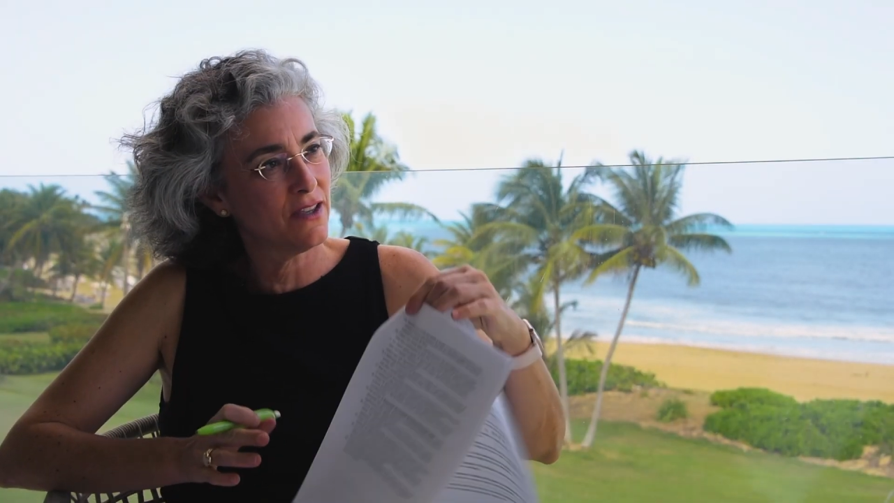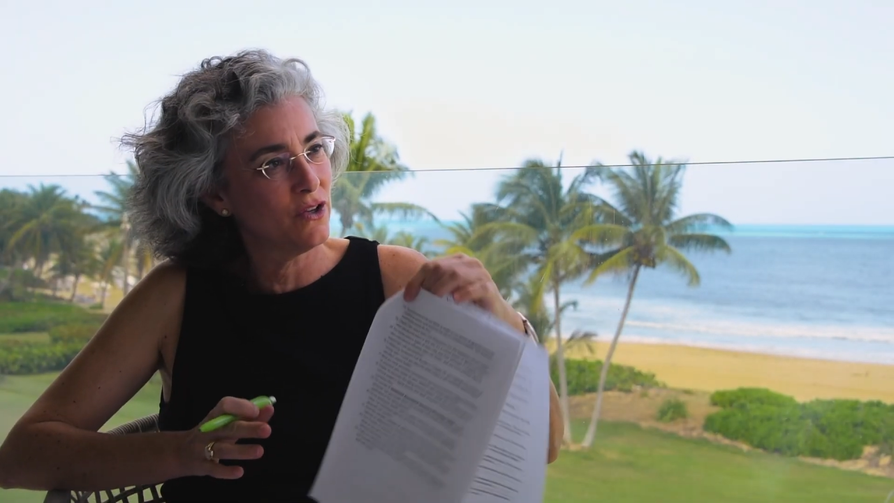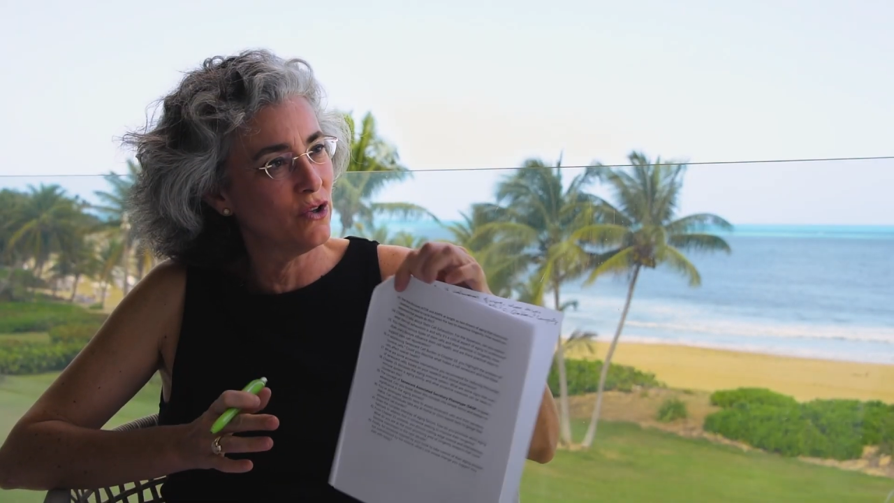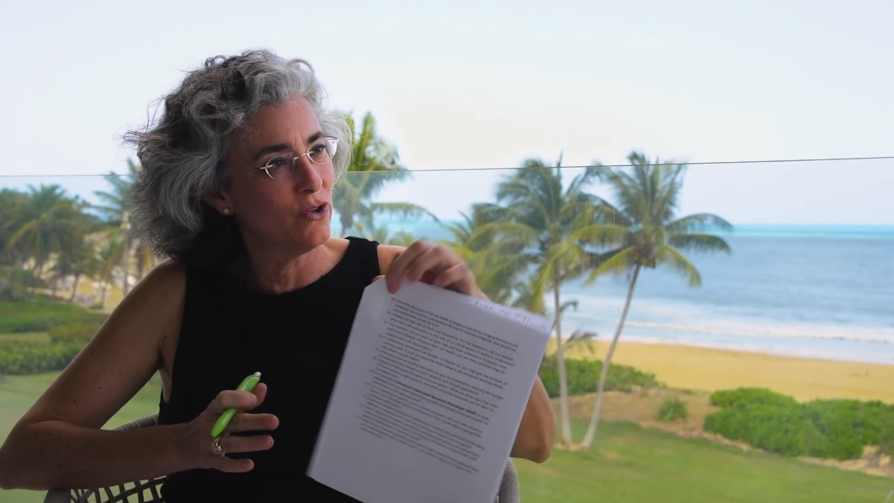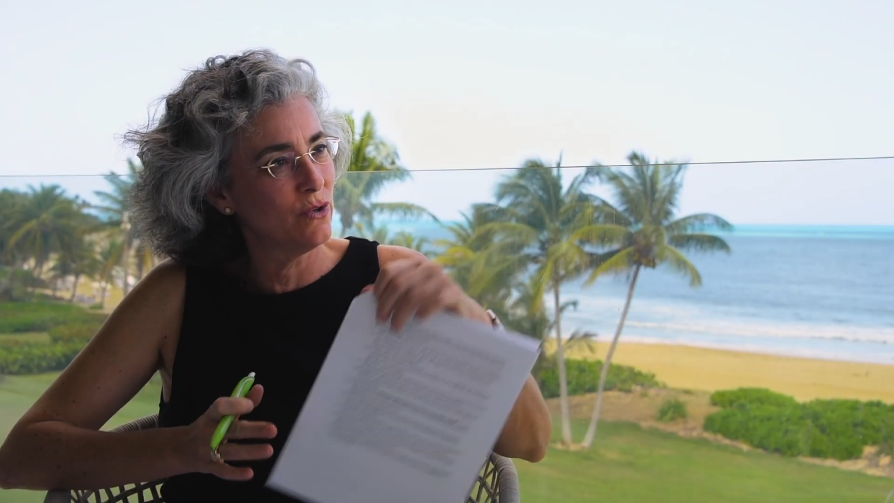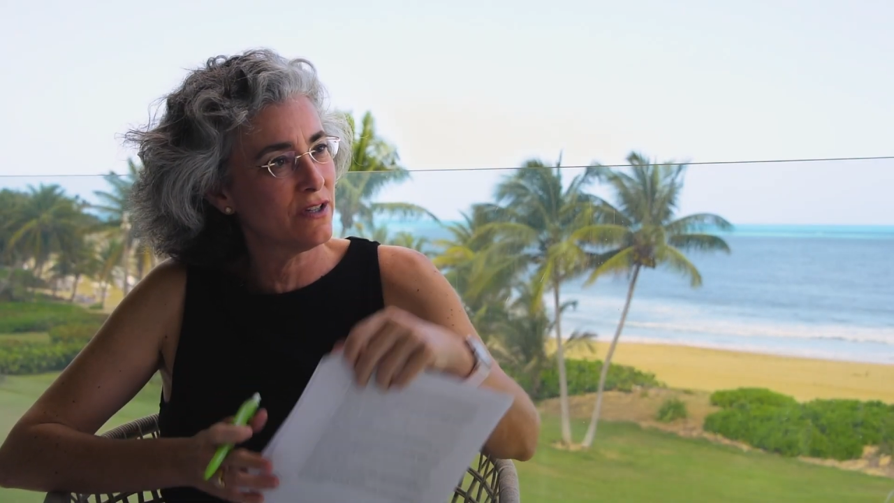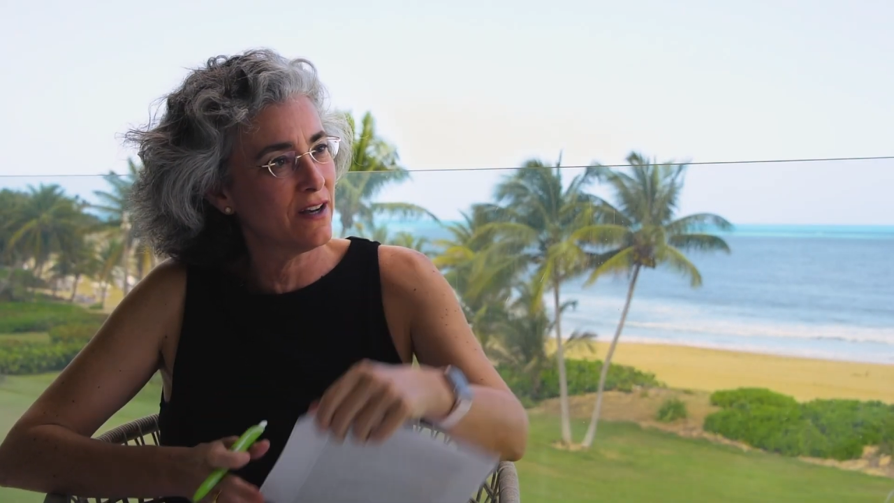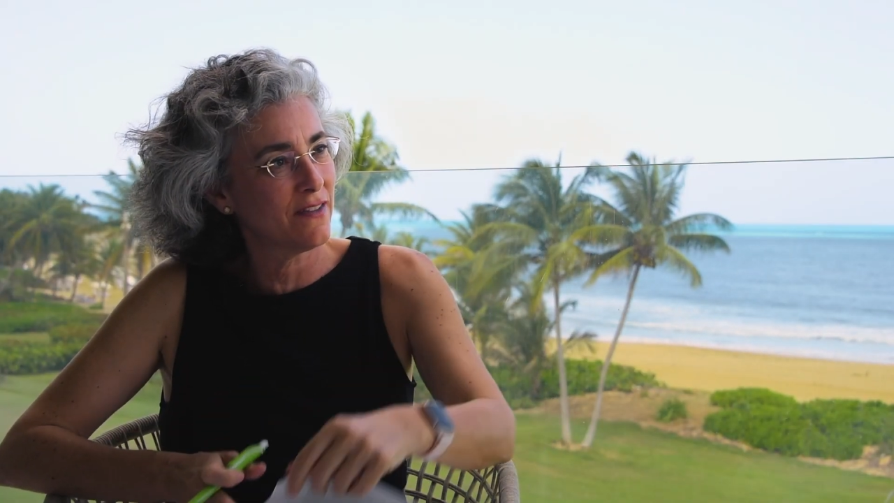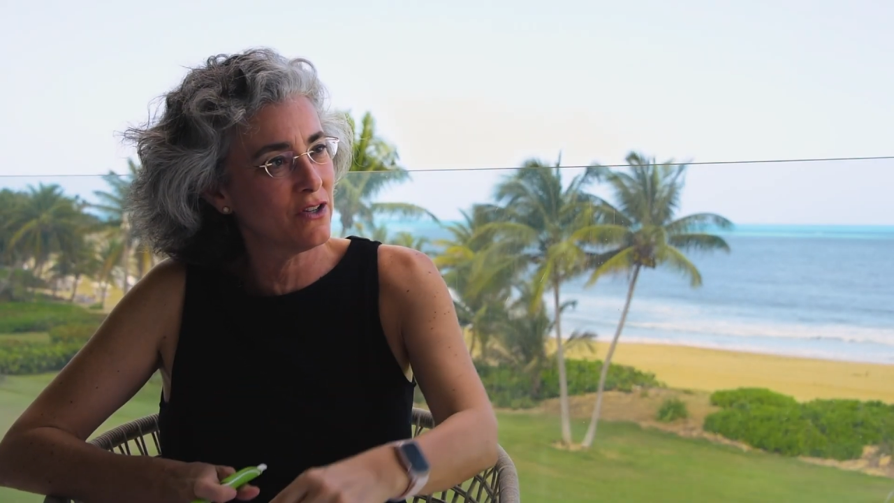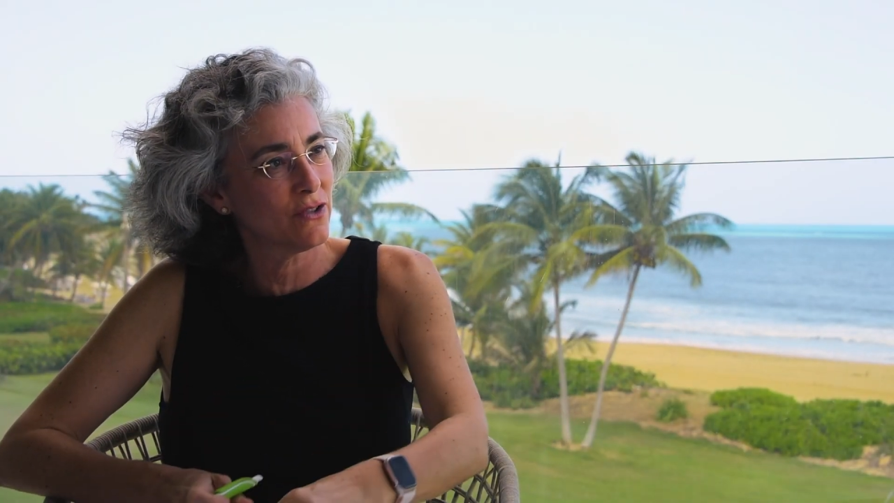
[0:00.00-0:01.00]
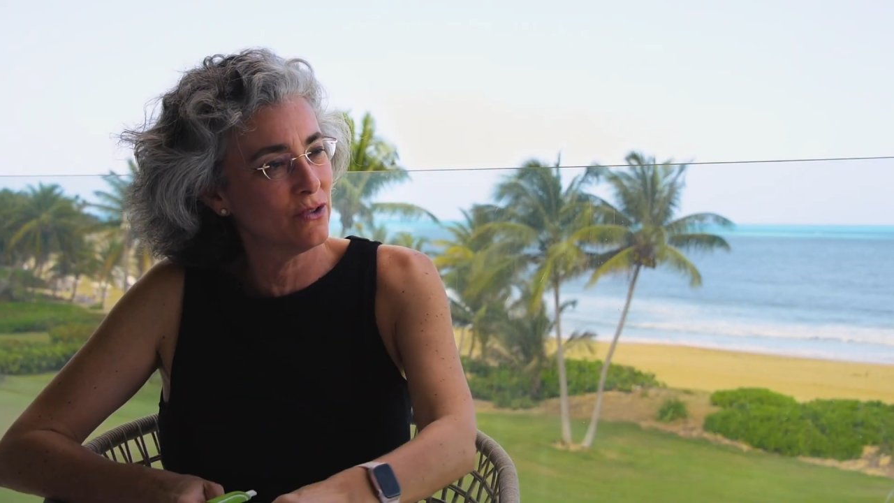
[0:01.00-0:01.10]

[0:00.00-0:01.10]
you use in addition